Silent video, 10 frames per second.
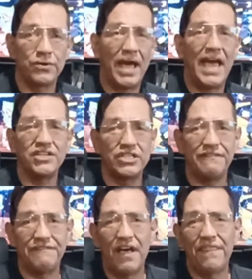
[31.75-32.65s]
So I actually
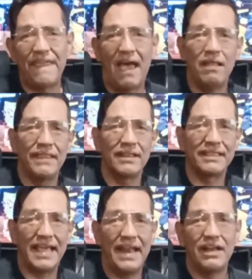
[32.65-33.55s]
felt that little
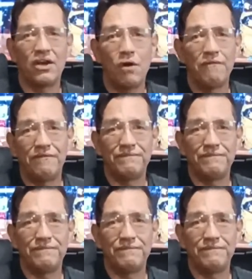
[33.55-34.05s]
tendon go